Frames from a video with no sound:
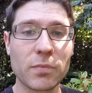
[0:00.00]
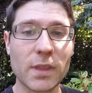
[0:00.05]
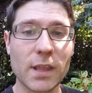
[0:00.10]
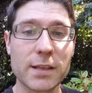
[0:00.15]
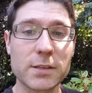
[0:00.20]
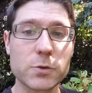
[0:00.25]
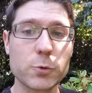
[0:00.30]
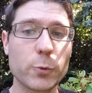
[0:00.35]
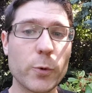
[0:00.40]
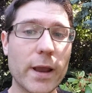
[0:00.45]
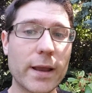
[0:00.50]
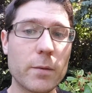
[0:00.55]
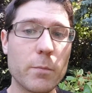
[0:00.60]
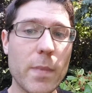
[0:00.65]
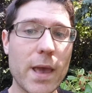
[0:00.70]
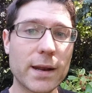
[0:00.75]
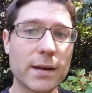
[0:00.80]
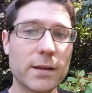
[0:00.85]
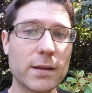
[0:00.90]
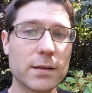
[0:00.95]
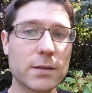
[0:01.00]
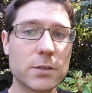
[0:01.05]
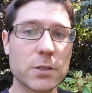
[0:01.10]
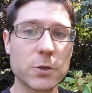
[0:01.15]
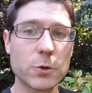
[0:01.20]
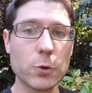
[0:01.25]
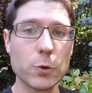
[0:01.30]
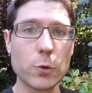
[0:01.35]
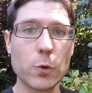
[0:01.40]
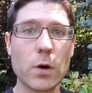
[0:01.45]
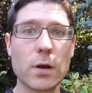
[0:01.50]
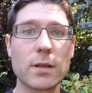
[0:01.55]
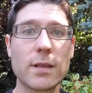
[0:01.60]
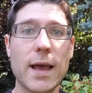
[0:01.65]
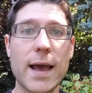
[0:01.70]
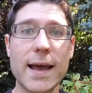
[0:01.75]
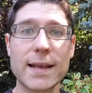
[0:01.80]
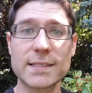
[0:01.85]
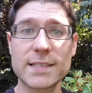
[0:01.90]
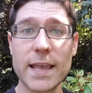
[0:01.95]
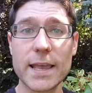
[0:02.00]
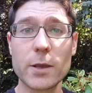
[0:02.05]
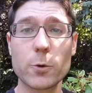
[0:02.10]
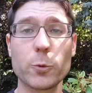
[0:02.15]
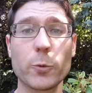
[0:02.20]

it's recommended to take